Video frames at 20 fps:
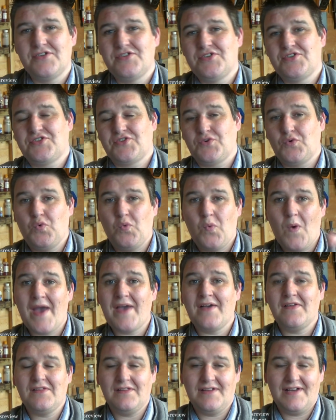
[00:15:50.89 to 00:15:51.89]
so
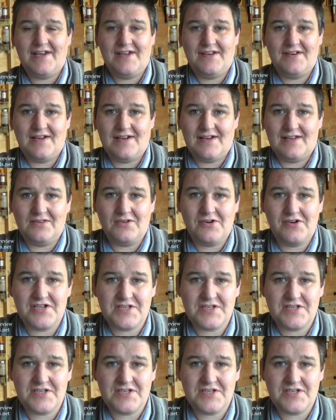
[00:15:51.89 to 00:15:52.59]
while in a lot of